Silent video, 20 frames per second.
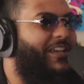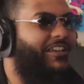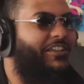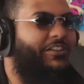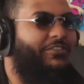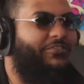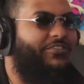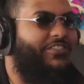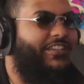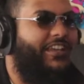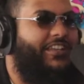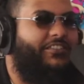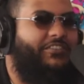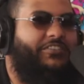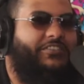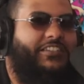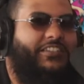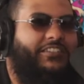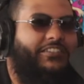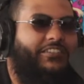Nobody knows shit, and
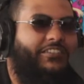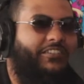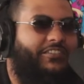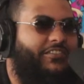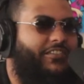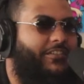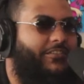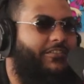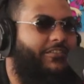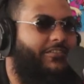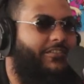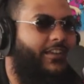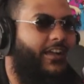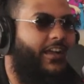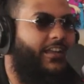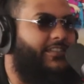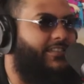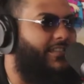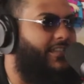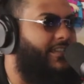they're teaching each other
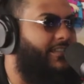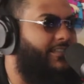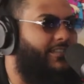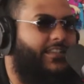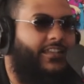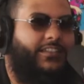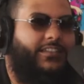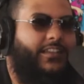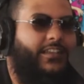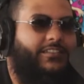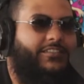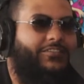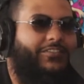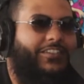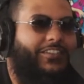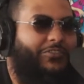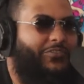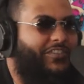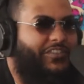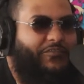nonsense. Yeah. Like that's
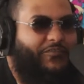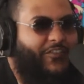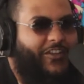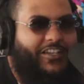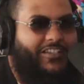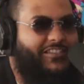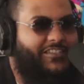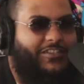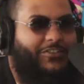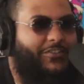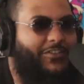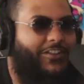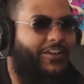really what the fuck is